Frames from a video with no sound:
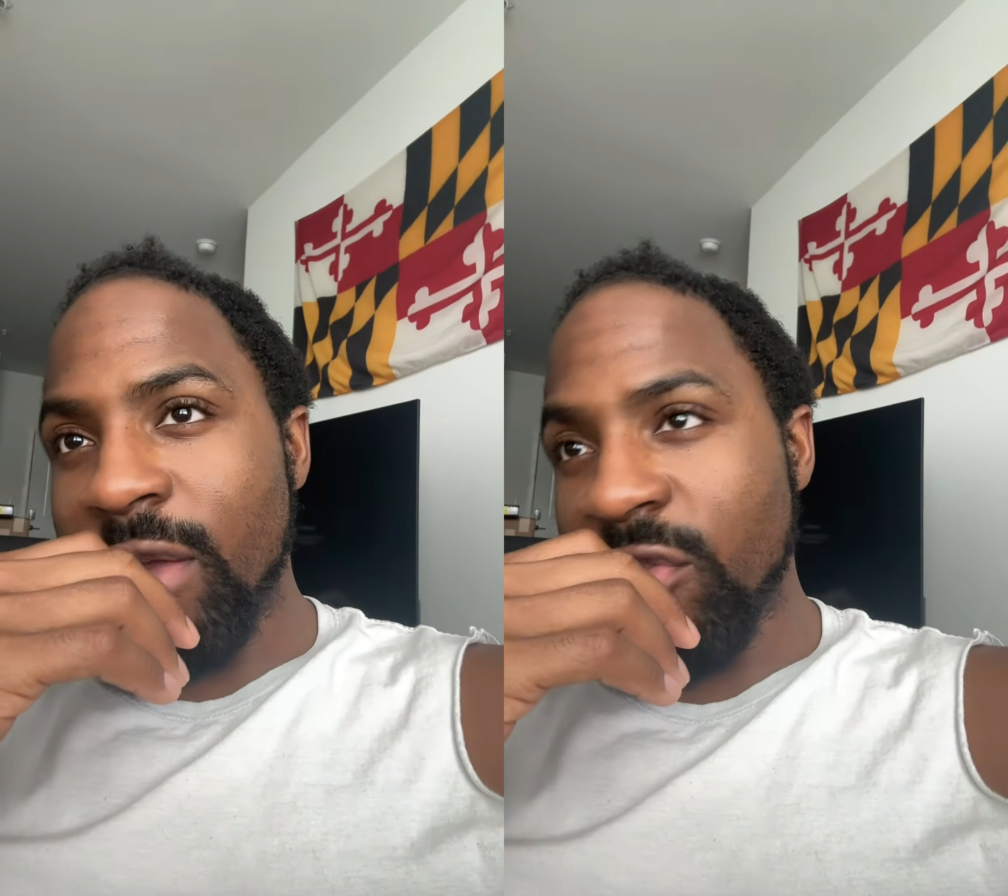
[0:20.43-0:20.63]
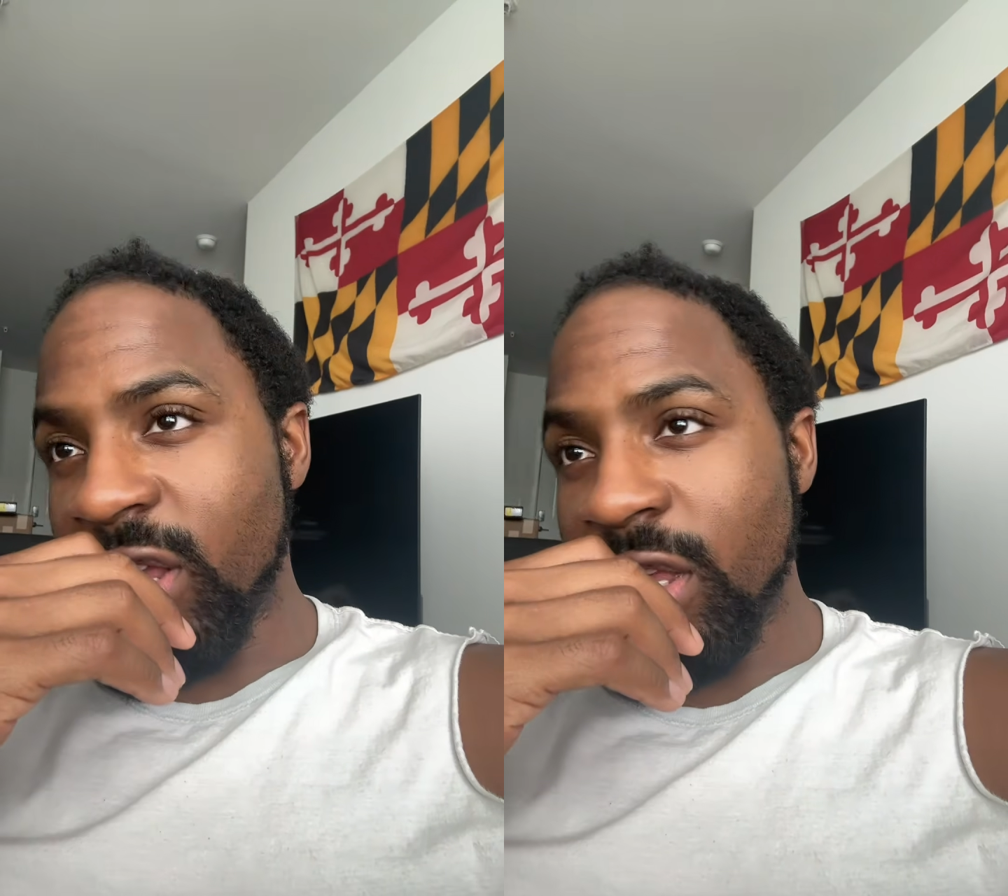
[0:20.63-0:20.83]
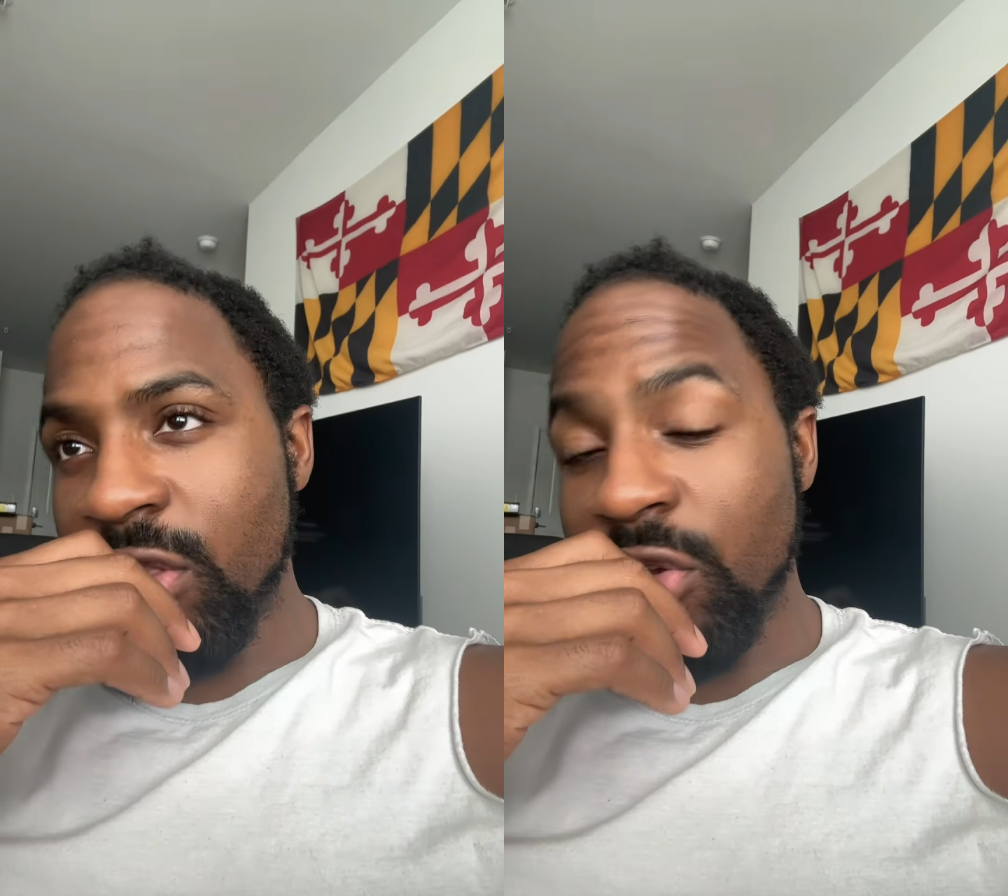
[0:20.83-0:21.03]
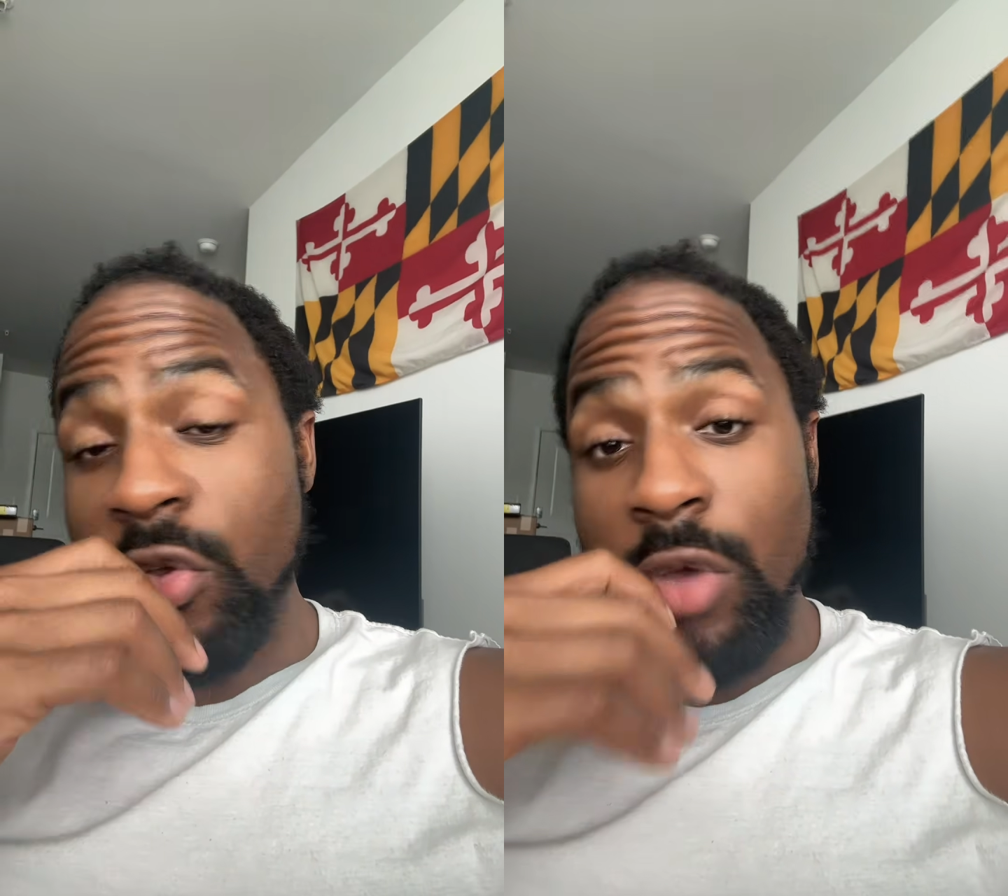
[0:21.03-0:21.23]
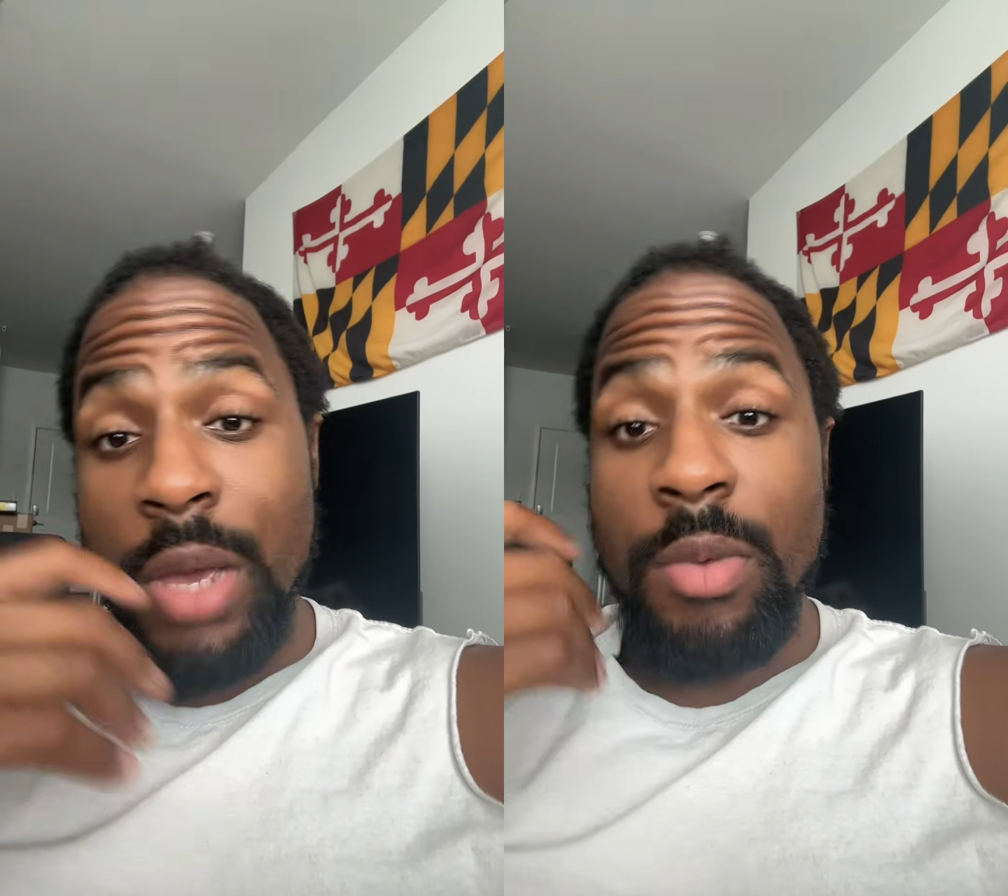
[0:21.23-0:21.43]
reading
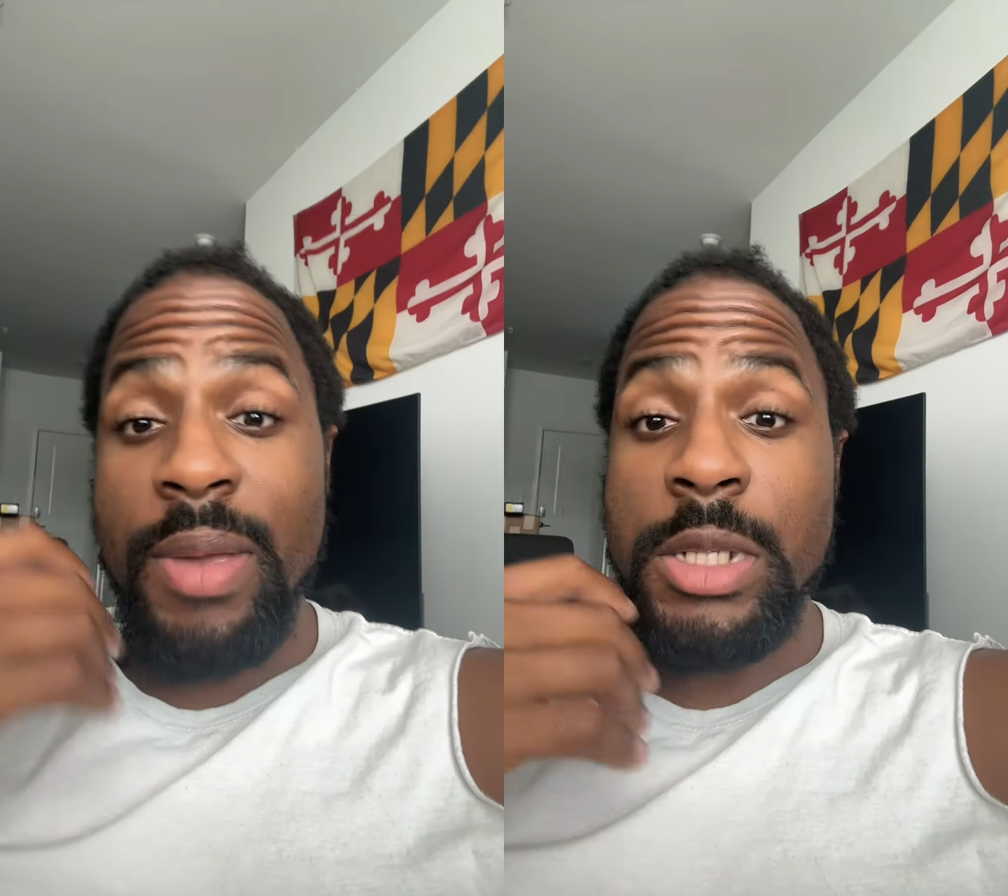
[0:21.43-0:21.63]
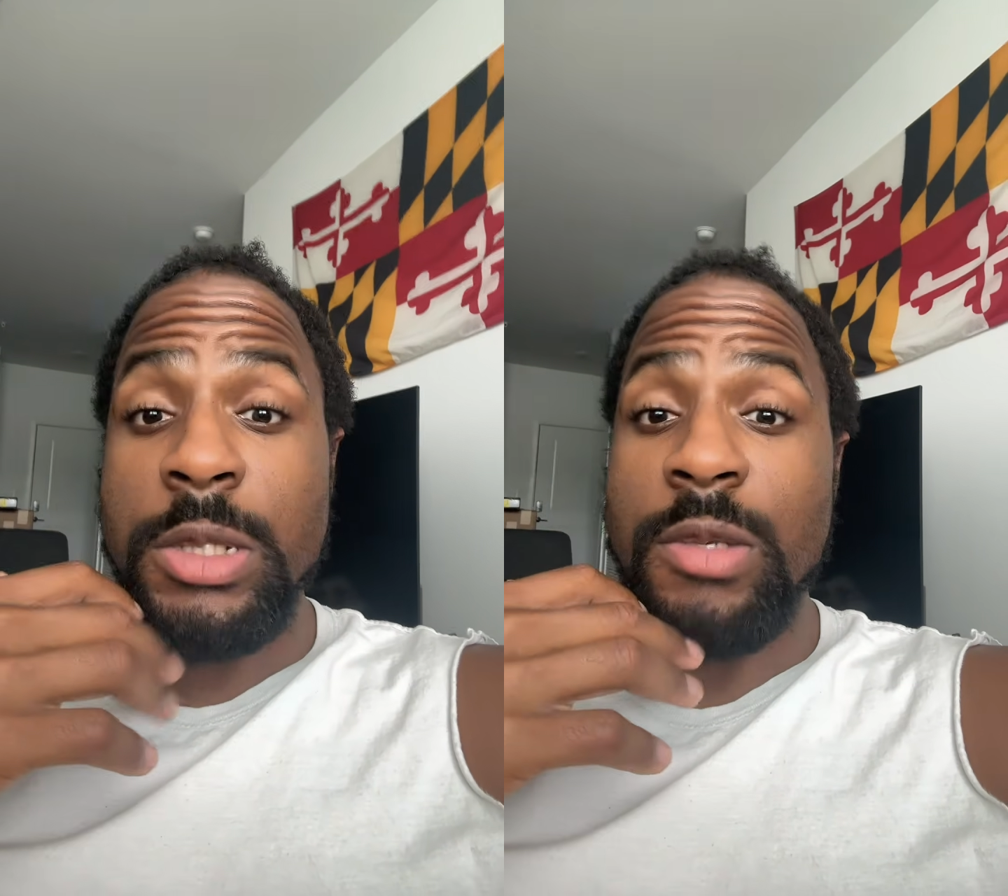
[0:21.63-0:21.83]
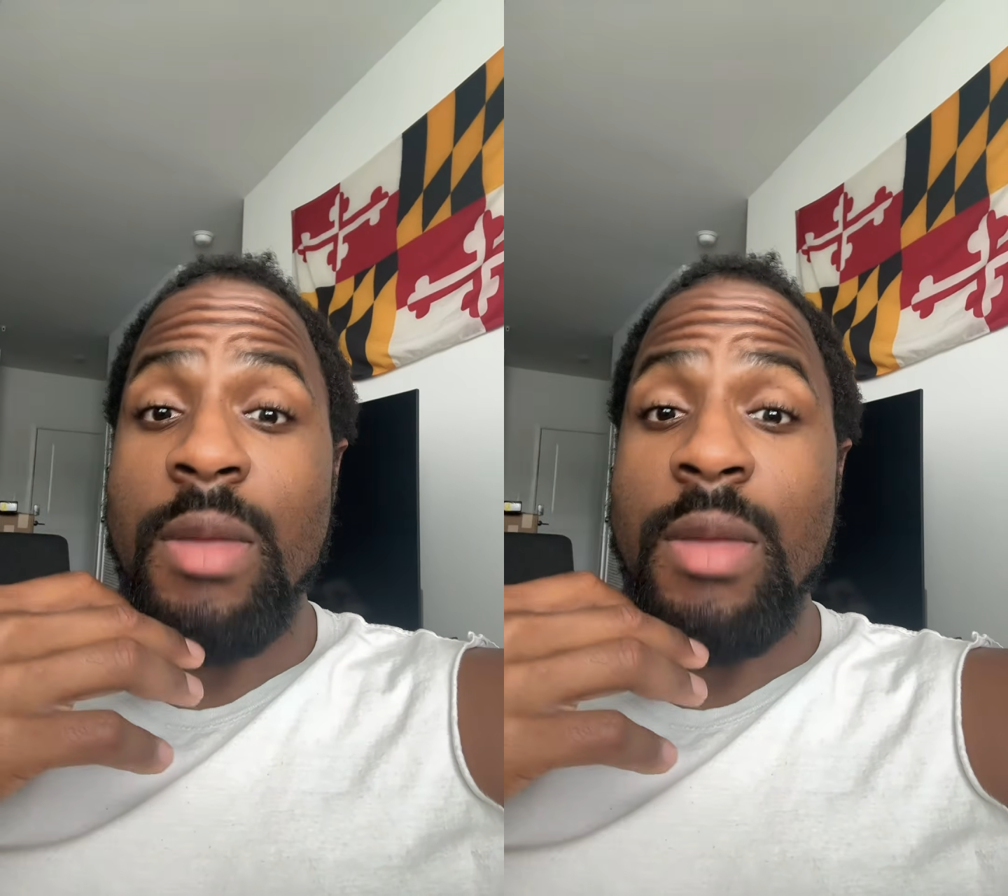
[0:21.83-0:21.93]
through a couple pages of